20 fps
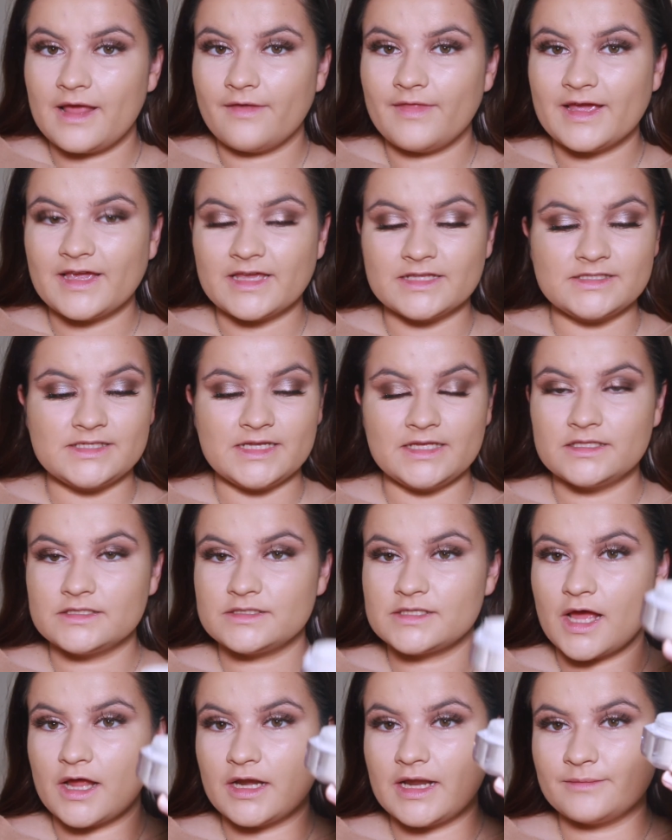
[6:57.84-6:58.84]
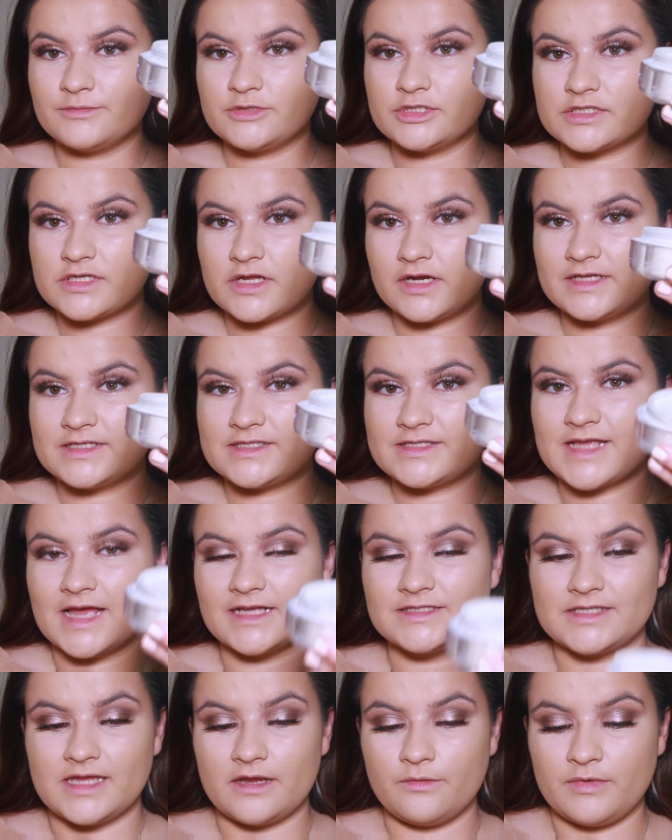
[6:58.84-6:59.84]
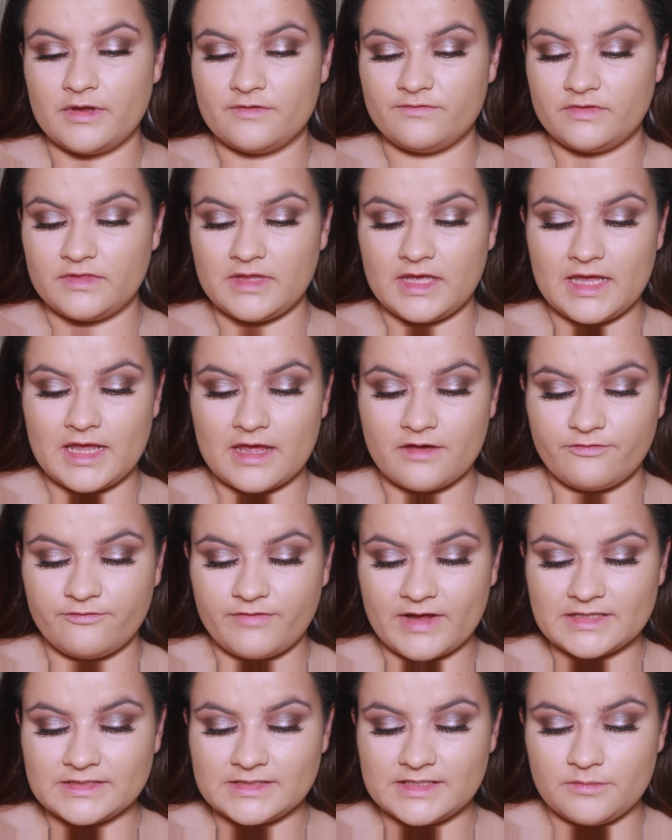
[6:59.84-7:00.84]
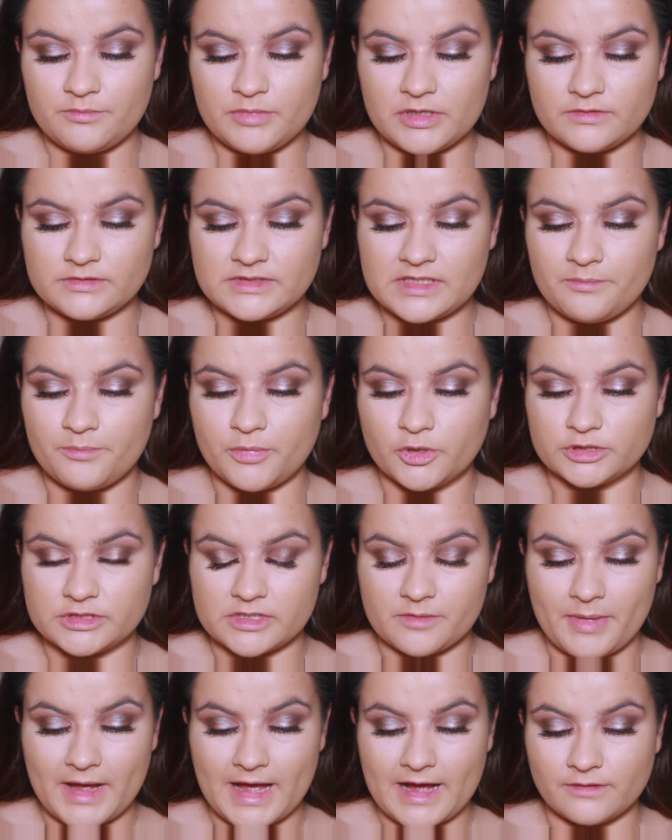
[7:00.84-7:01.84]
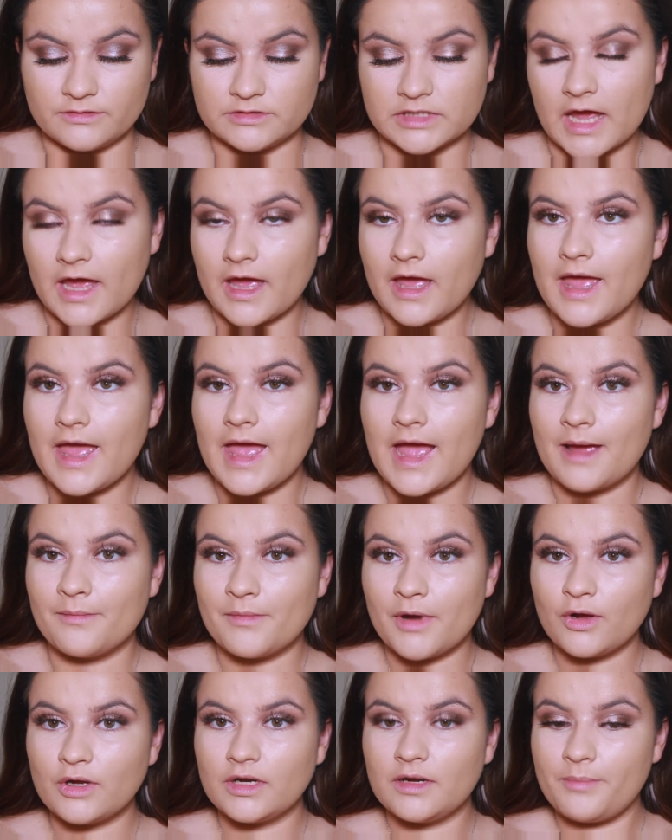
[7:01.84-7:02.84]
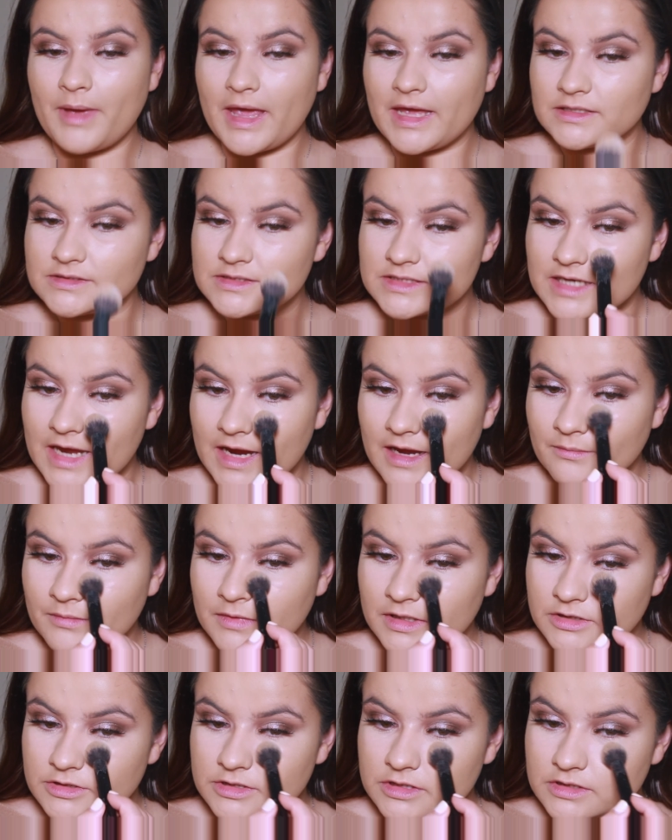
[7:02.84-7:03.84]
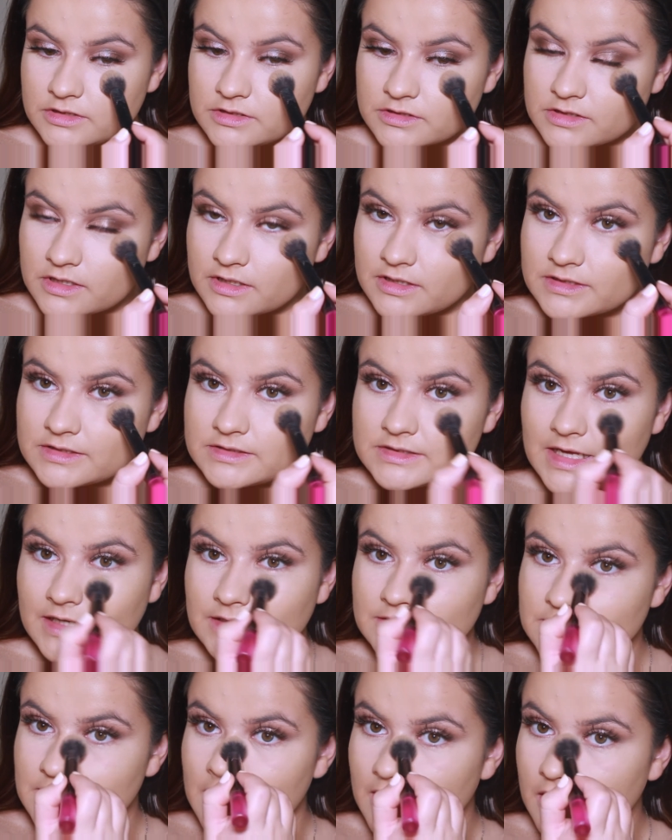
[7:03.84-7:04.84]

now that concealer's on, I'm just going to set it with the Fenty Beauty Butter Powder. I'm not going to bake today, I'm literally just going to set